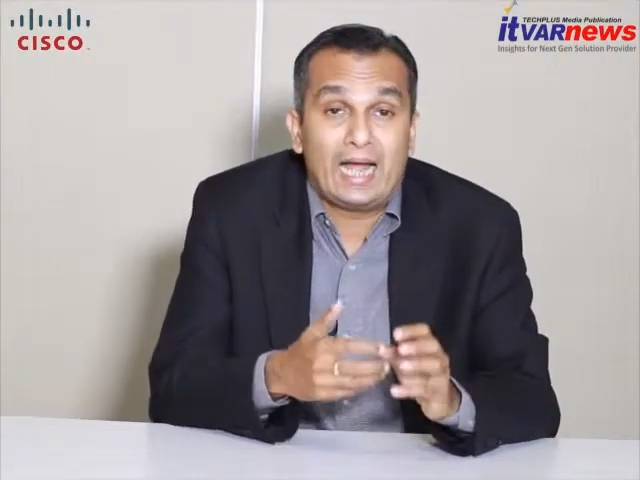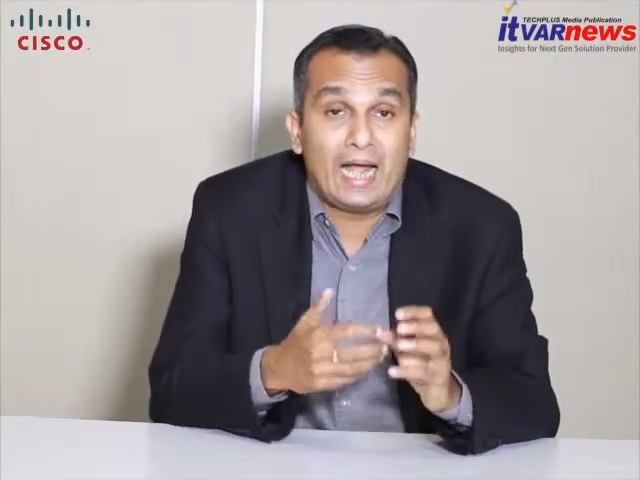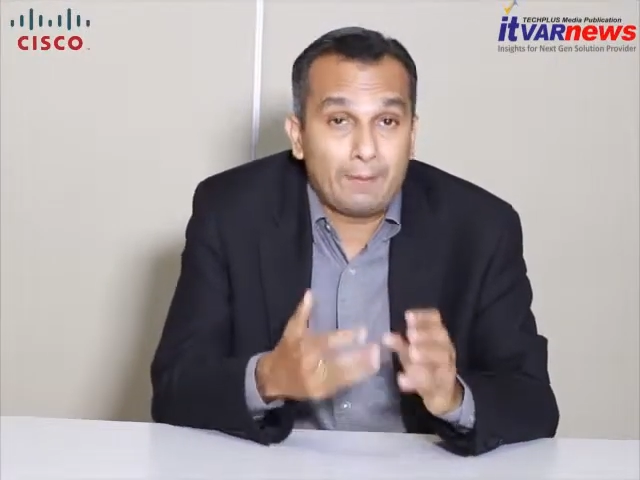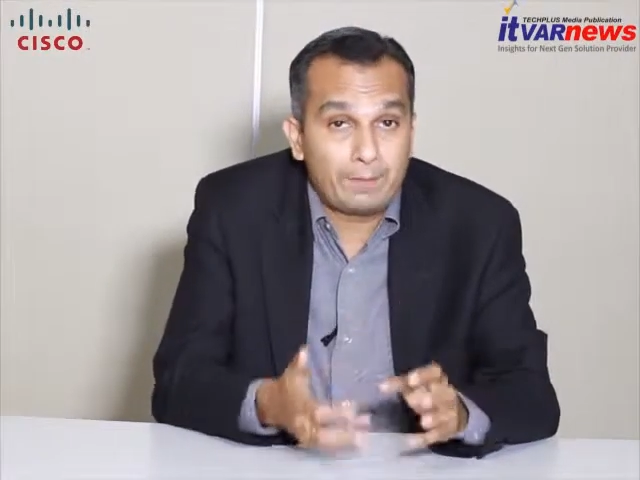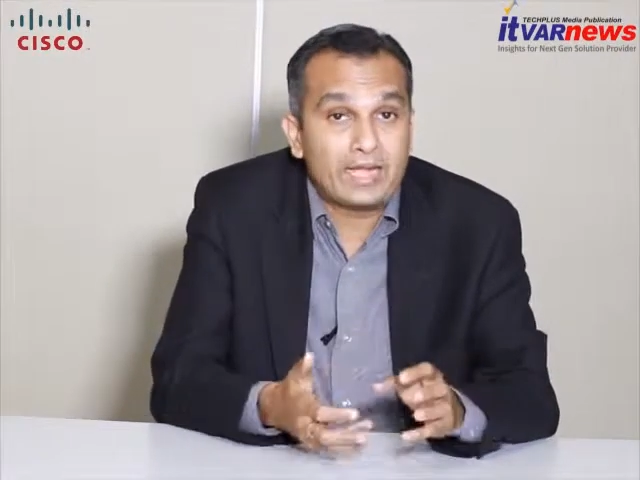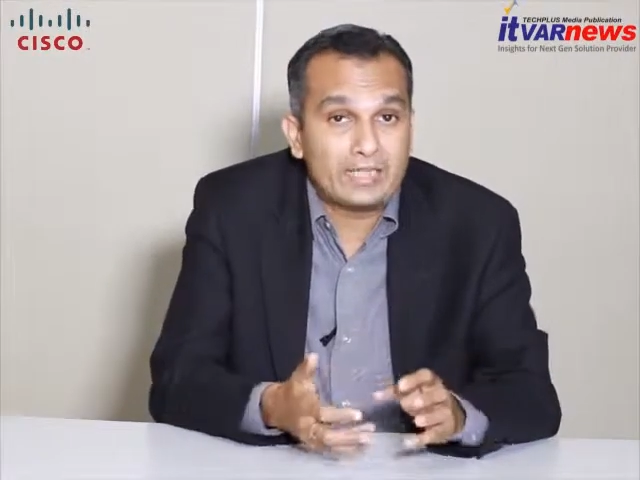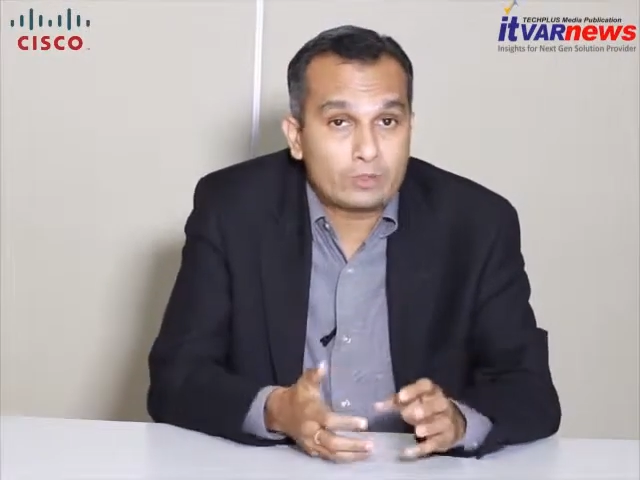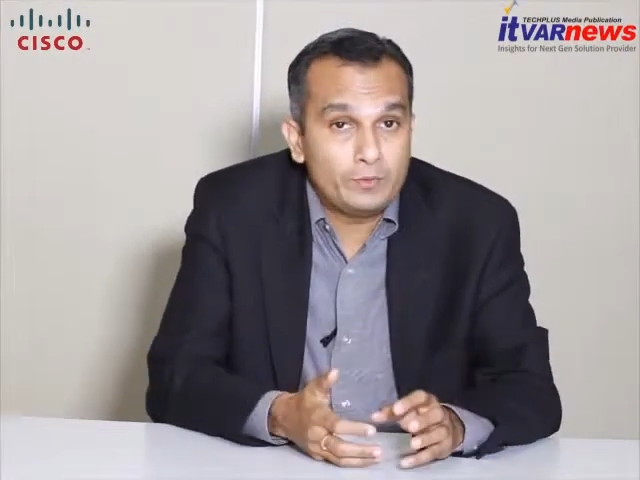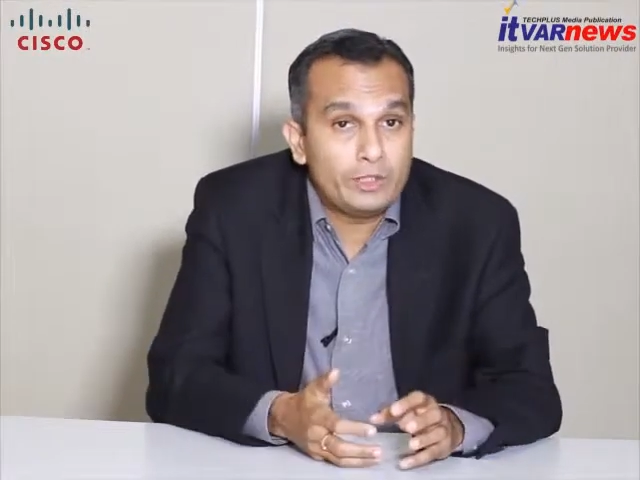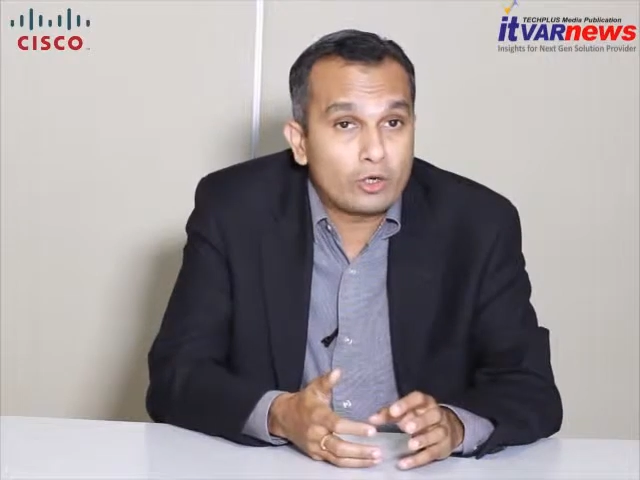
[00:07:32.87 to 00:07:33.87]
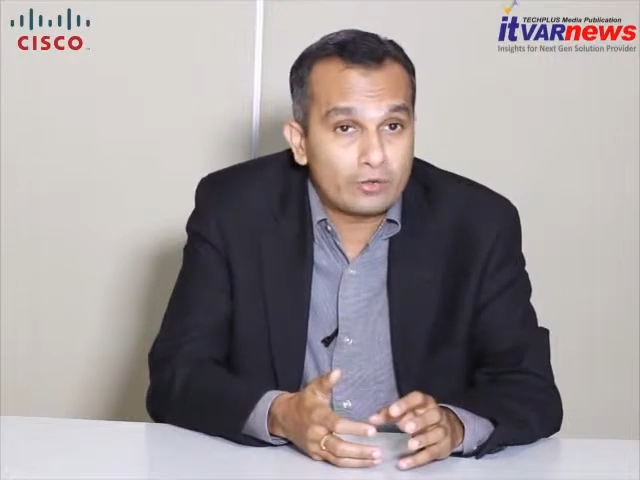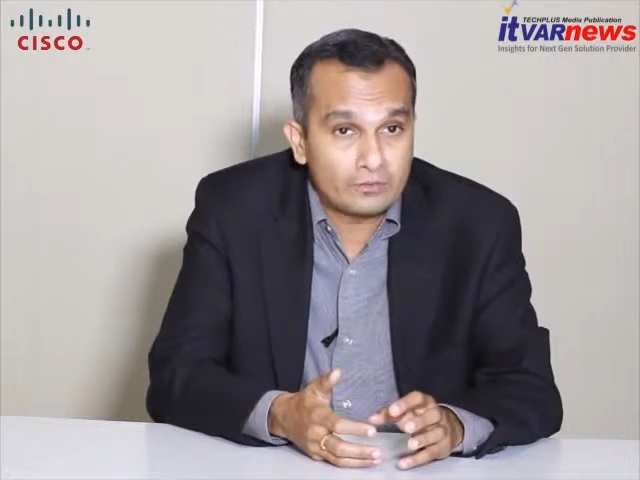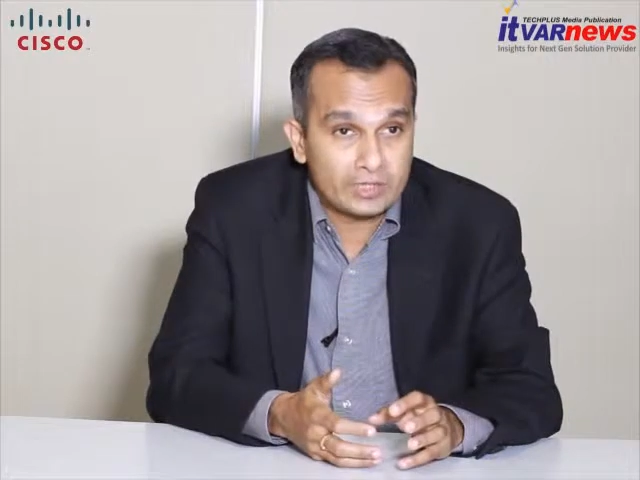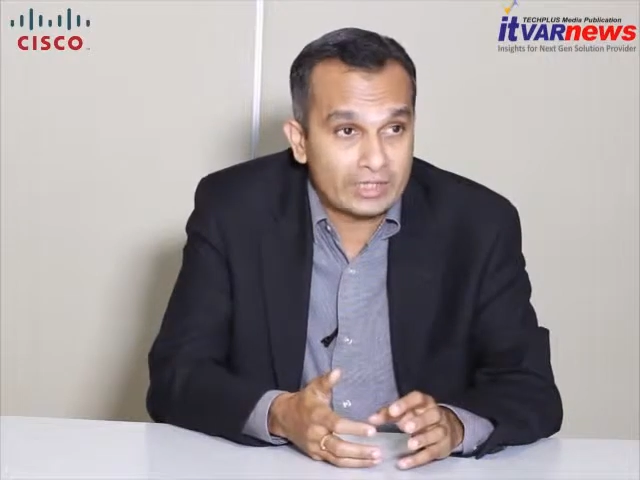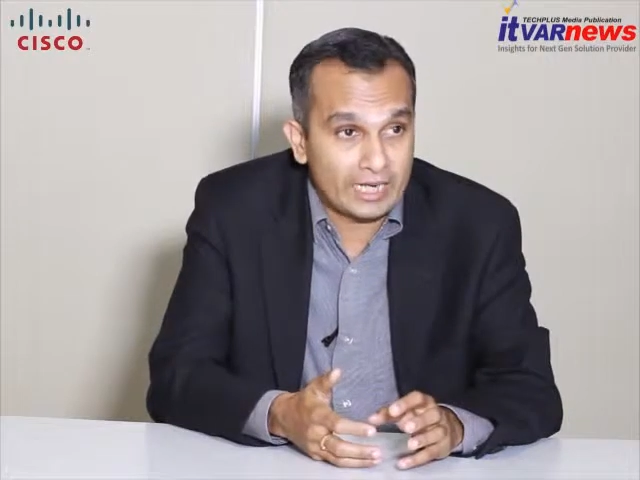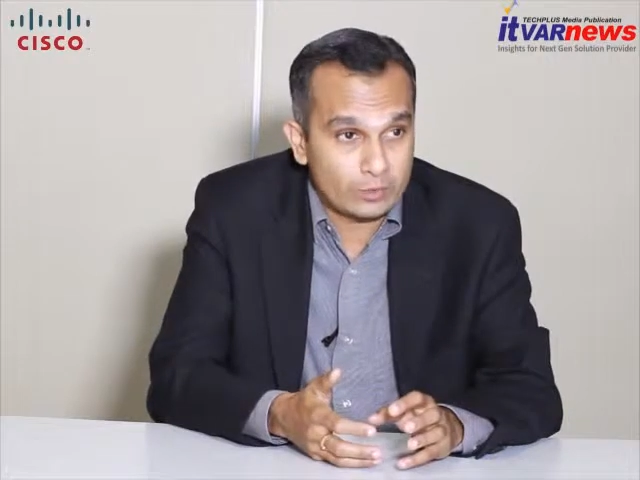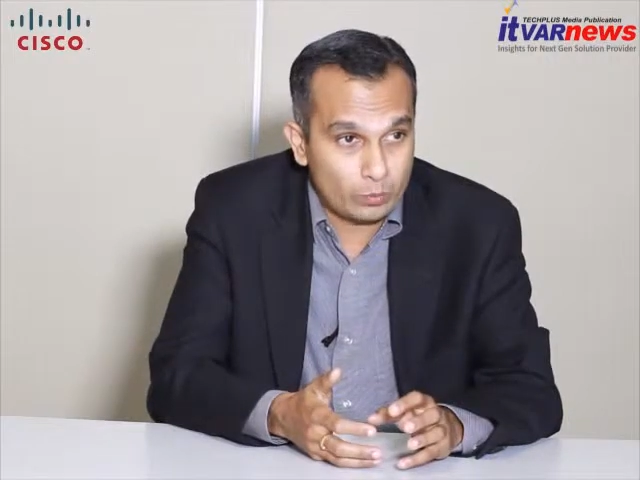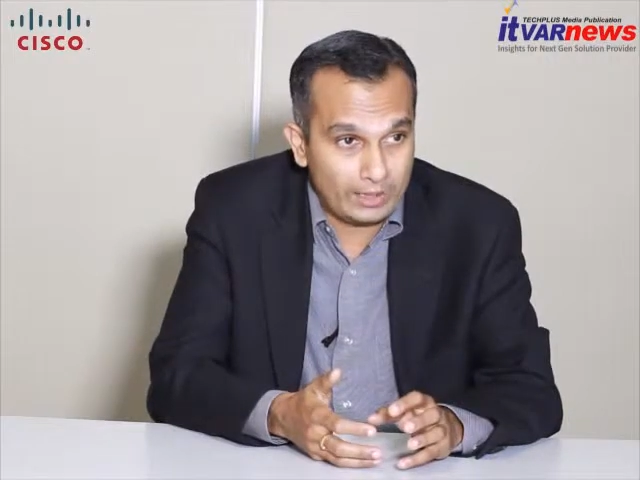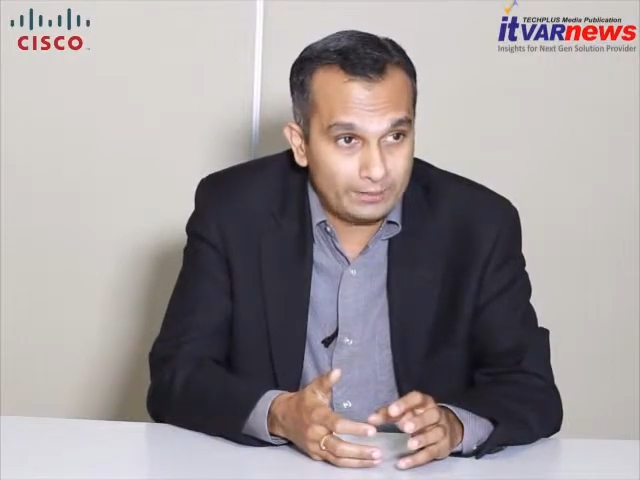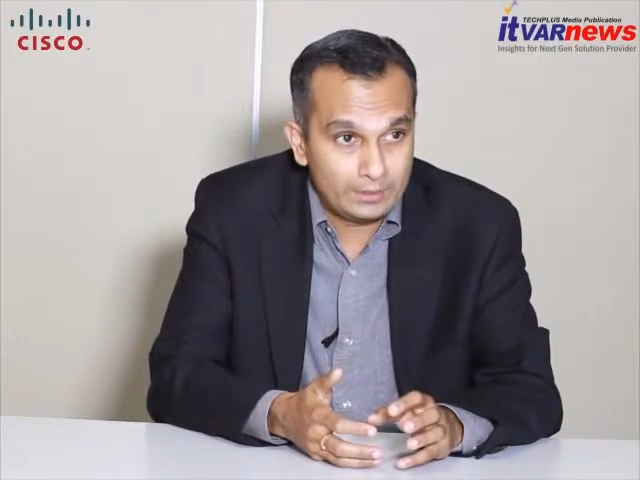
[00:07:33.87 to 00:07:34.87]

applies to video conferencing as well.